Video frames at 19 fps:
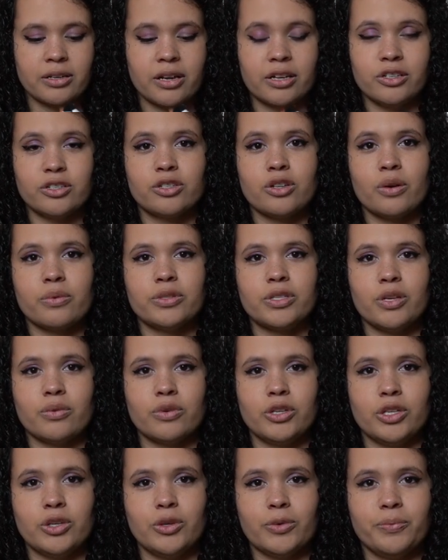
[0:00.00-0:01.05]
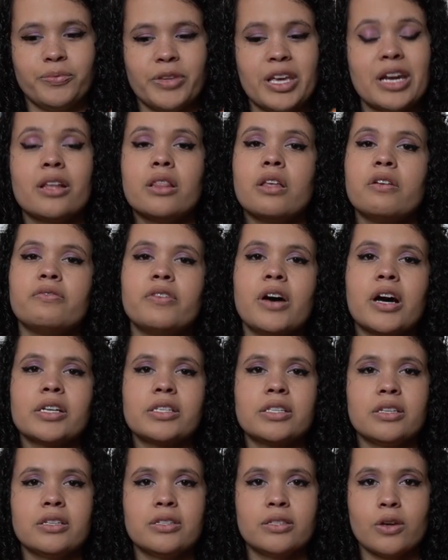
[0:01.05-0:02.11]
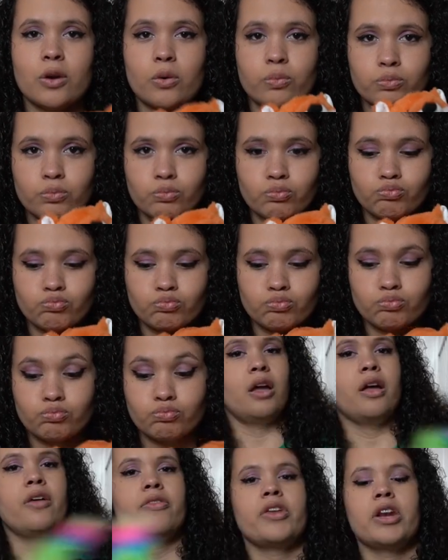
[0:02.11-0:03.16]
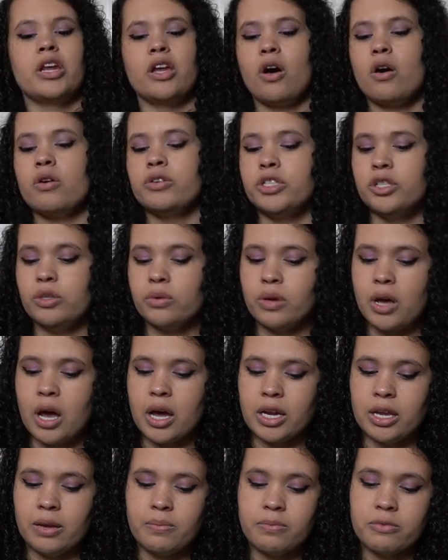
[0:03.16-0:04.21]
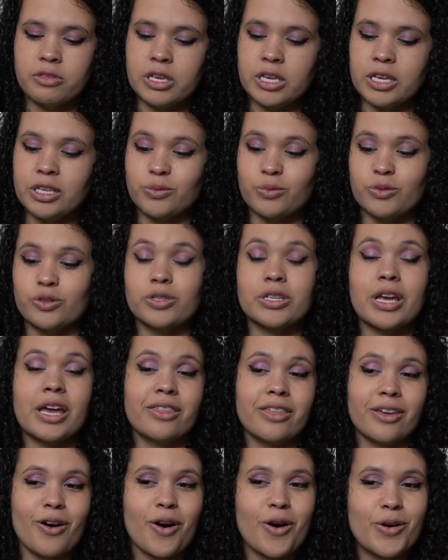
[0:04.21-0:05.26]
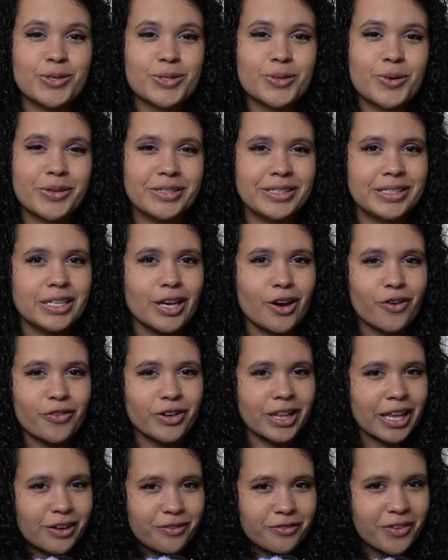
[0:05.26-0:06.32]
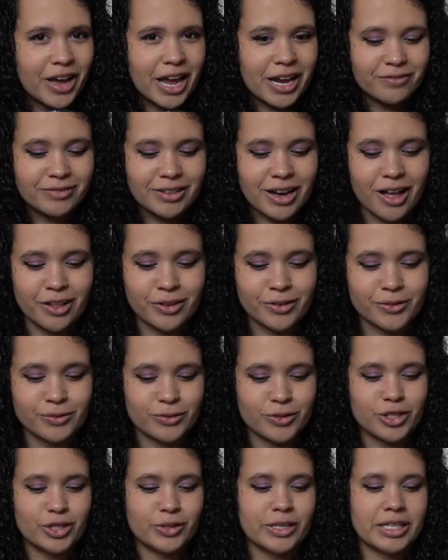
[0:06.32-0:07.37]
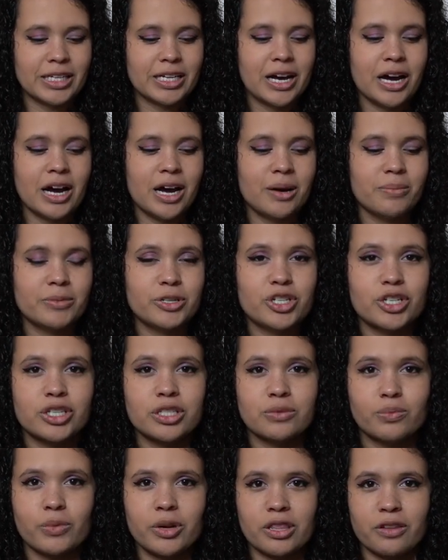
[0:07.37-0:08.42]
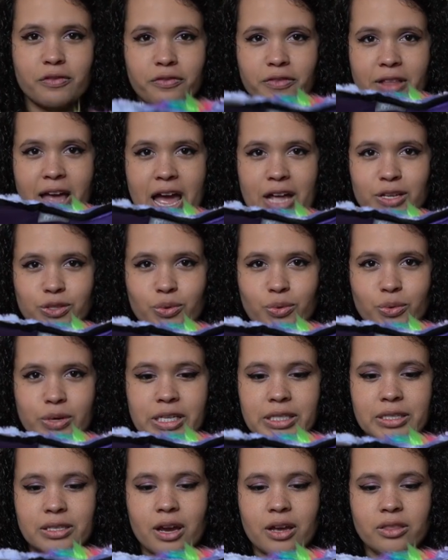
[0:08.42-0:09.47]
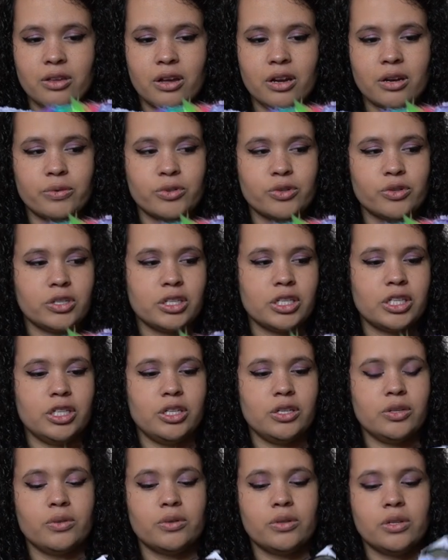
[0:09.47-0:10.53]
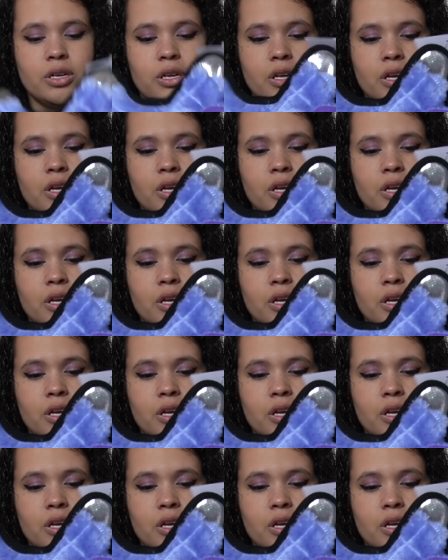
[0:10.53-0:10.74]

I just thought it was so cute, and I love foxes, so. And then I also got him this, which was, I think, also on sale for like five dollars on Chewy. Um, it's just one of the flat toys. I thought it was really cute.